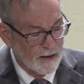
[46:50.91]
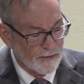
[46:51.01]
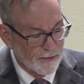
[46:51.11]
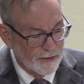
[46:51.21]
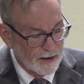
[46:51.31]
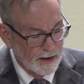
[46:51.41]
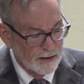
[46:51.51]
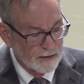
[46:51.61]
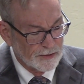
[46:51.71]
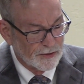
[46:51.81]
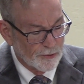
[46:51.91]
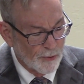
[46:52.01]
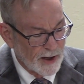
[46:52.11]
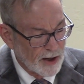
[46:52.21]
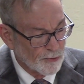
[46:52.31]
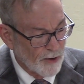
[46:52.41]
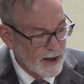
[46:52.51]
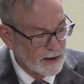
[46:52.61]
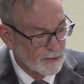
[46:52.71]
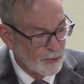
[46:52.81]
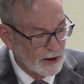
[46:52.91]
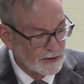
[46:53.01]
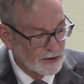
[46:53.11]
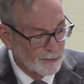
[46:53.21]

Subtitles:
The thing is that when I write a piece